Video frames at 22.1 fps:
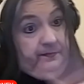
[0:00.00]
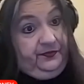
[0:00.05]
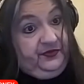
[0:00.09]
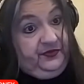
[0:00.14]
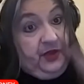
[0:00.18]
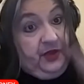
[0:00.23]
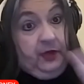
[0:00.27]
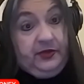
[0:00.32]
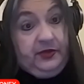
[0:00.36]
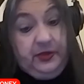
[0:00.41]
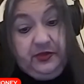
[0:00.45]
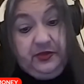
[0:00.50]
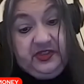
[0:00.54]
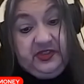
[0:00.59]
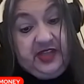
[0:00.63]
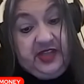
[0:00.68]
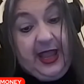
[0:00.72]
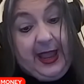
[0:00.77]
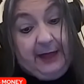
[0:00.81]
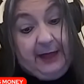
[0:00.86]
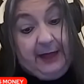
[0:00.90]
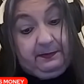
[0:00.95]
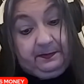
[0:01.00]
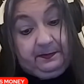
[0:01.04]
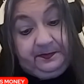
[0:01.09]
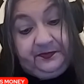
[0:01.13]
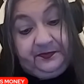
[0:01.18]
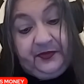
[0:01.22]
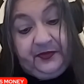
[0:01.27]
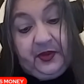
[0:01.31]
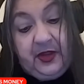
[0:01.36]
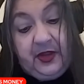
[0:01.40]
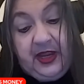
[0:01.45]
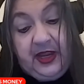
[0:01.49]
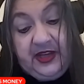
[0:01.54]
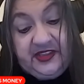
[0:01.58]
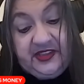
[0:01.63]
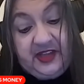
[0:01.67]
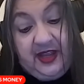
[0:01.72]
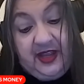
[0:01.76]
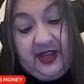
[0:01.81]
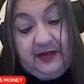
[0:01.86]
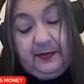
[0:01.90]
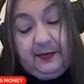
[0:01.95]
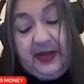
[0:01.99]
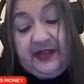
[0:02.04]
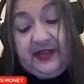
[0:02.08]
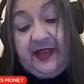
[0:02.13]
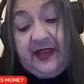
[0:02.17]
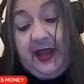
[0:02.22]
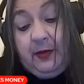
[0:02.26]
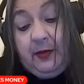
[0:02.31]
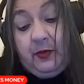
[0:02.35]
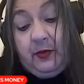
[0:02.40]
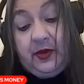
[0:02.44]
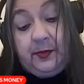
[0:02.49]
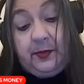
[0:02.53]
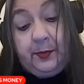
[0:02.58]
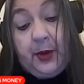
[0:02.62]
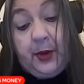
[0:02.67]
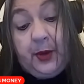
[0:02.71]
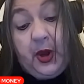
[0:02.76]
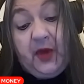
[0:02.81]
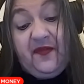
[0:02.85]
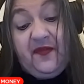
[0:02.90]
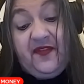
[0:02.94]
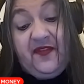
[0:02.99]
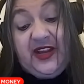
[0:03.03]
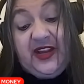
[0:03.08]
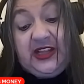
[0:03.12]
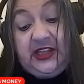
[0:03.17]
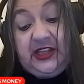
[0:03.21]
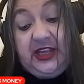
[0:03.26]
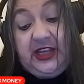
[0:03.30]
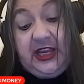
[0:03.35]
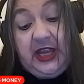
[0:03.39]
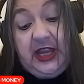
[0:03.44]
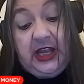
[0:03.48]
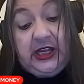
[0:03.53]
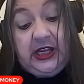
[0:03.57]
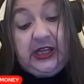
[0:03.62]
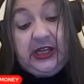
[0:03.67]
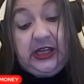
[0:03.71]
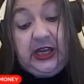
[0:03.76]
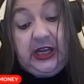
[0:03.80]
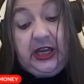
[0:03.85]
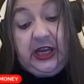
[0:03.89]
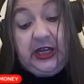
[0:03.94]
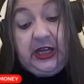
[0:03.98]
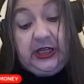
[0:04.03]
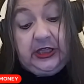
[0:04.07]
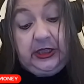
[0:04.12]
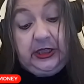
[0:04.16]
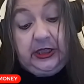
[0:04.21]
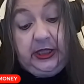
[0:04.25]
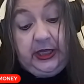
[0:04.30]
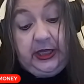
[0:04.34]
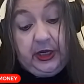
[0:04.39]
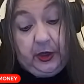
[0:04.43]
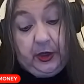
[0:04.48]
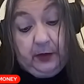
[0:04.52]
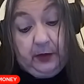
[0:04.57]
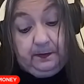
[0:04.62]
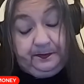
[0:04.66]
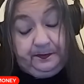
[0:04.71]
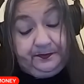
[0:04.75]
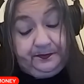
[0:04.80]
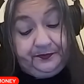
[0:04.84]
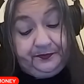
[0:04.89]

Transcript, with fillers: Don't use that. Okay, so i to make that one perfectly clear.